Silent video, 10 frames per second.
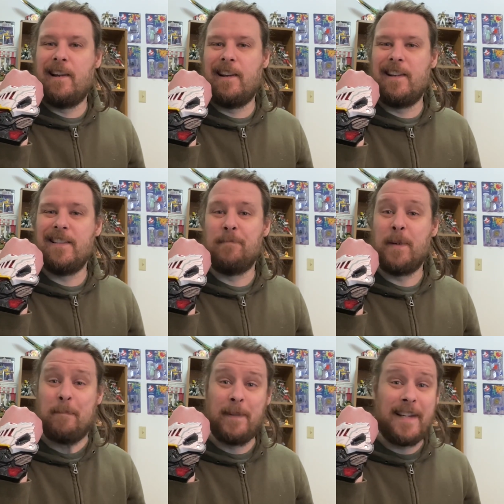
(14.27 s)
some
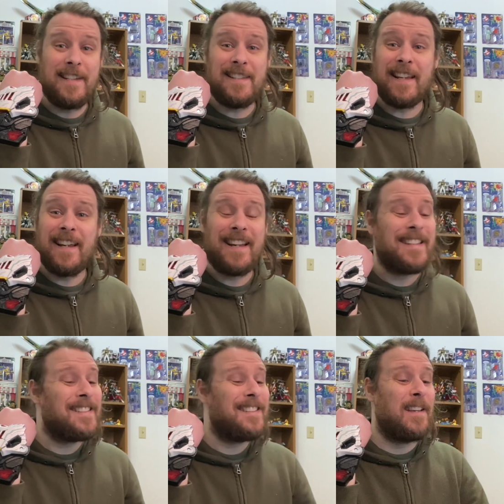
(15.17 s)
complaints, I
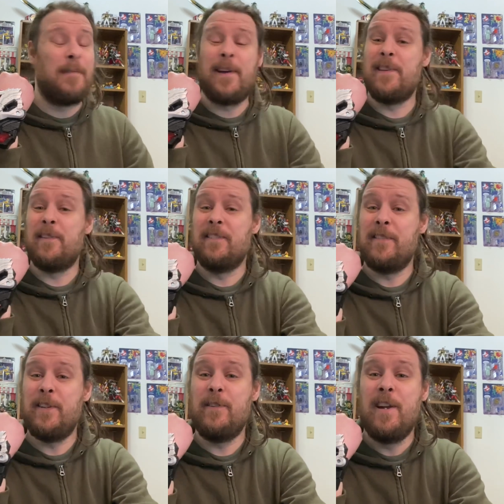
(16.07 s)
guess, about the
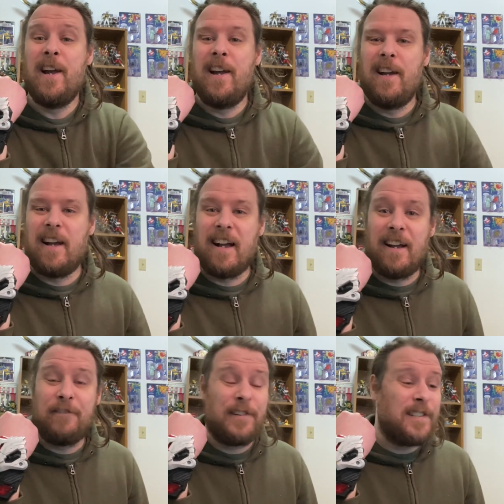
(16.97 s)
review.
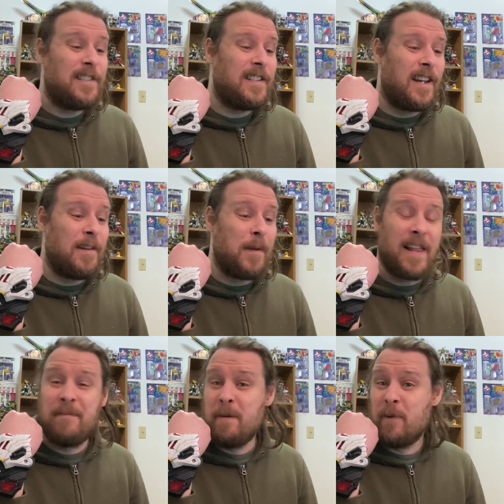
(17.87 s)
First, a lot
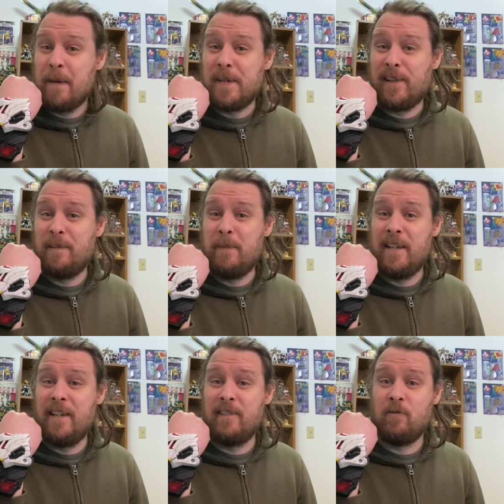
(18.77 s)
of people kept telling
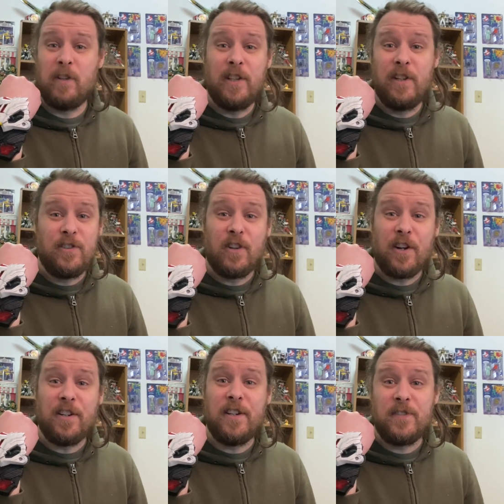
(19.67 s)
me, read the
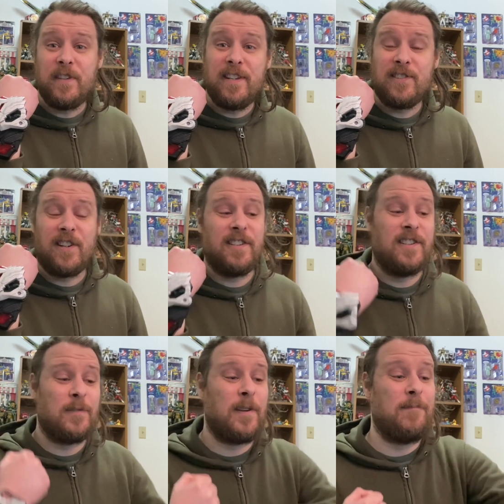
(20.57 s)
instructions, read the
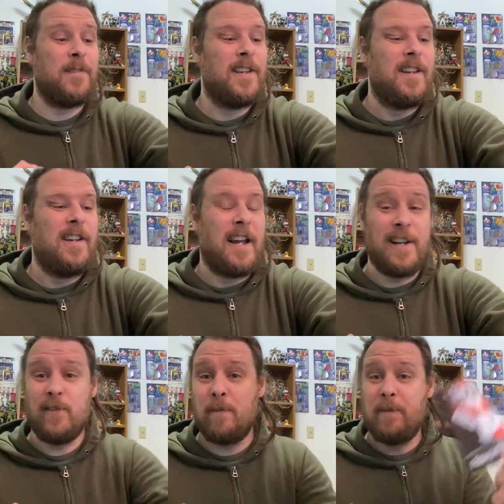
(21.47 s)
instructions. Well, I
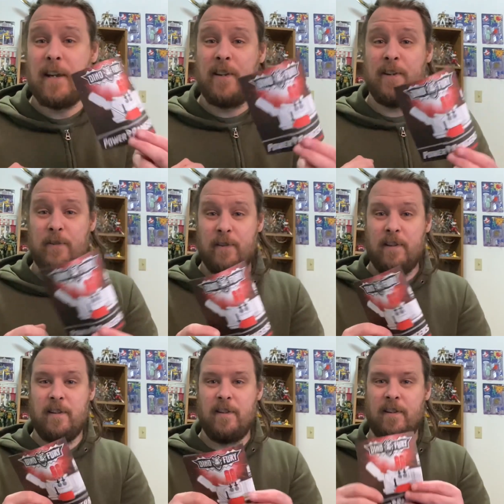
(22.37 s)
just want to tell you,
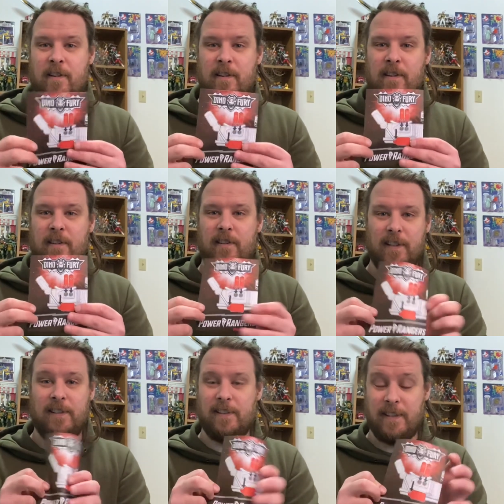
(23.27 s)

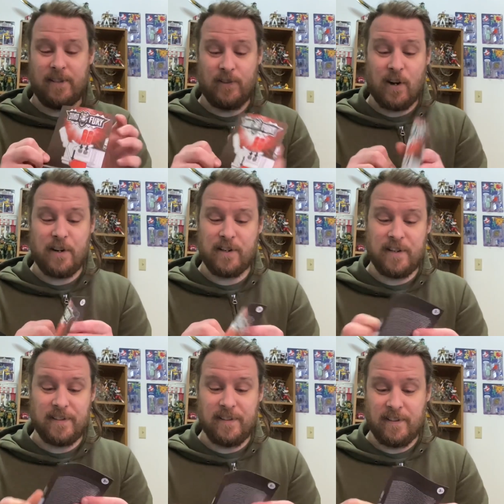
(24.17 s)
this is the
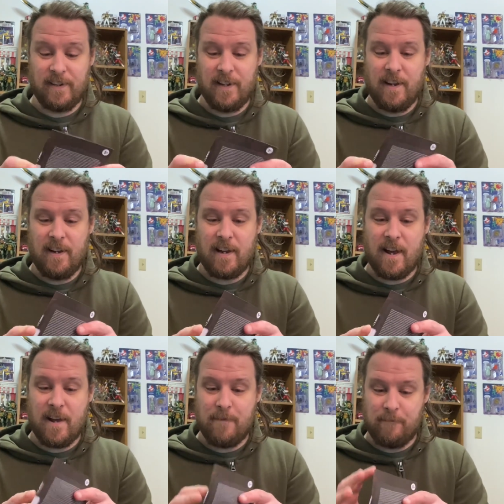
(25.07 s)
instructions.
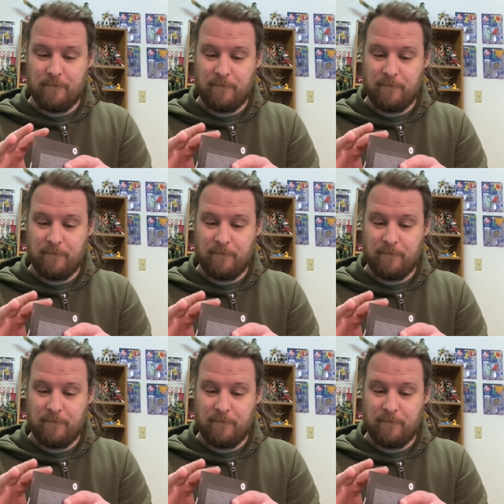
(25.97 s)
The